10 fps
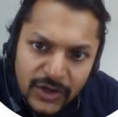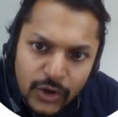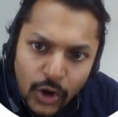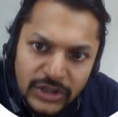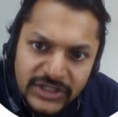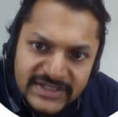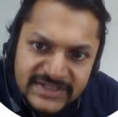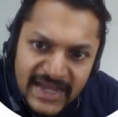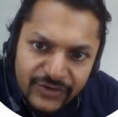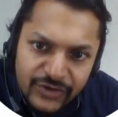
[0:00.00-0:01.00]
called the
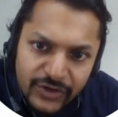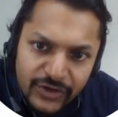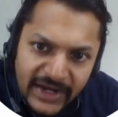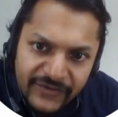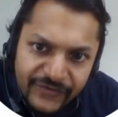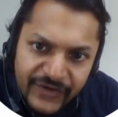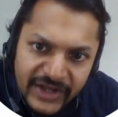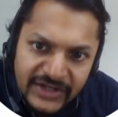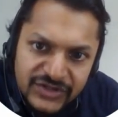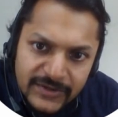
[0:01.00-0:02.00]
central bright
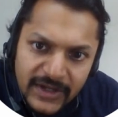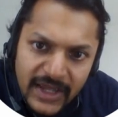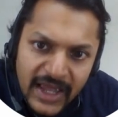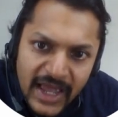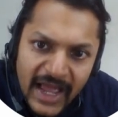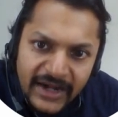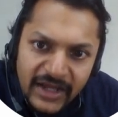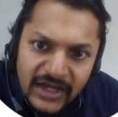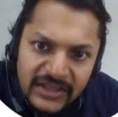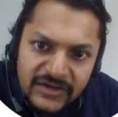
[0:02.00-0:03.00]
fringe. And
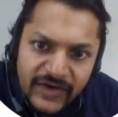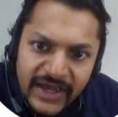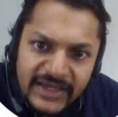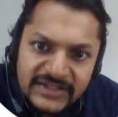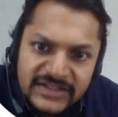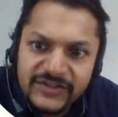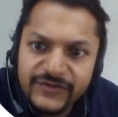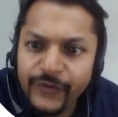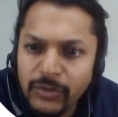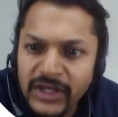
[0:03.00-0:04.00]
otherwise, this
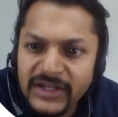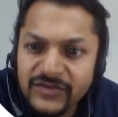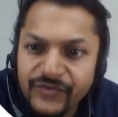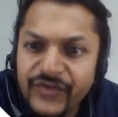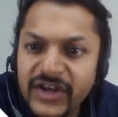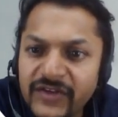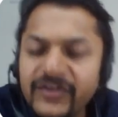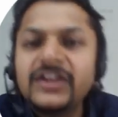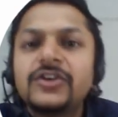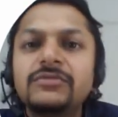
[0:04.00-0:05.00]
formula is very,
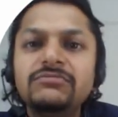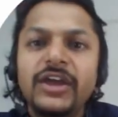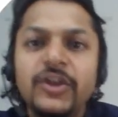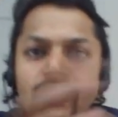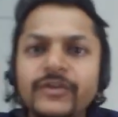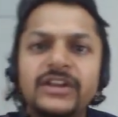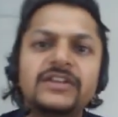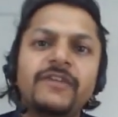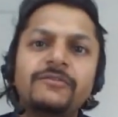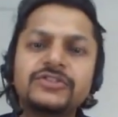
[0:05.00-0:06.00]
very
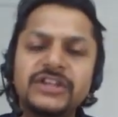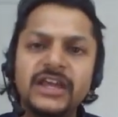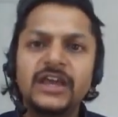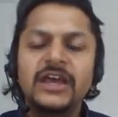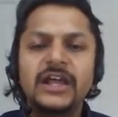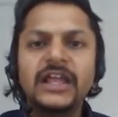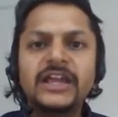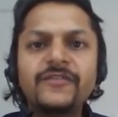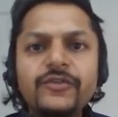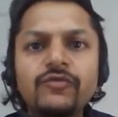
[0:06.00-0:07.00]
innovative, I would say.
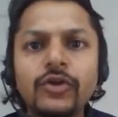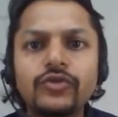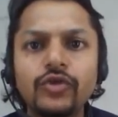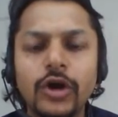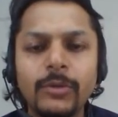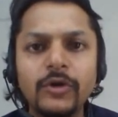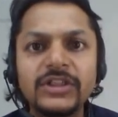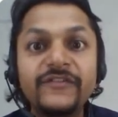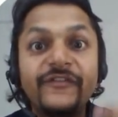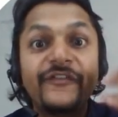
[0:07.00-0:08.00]
Like if you want to talk about
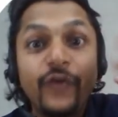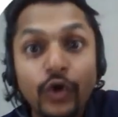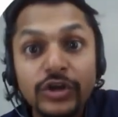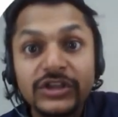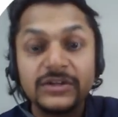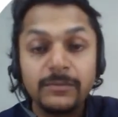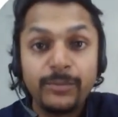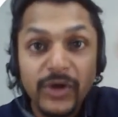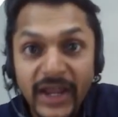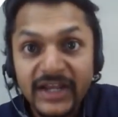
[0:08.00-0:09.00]
the fourth
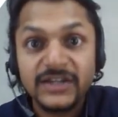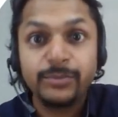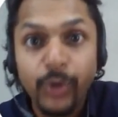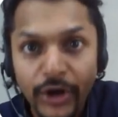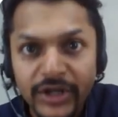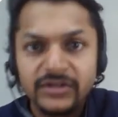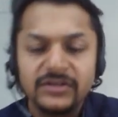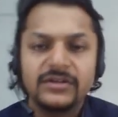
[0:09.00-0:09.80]
bright point,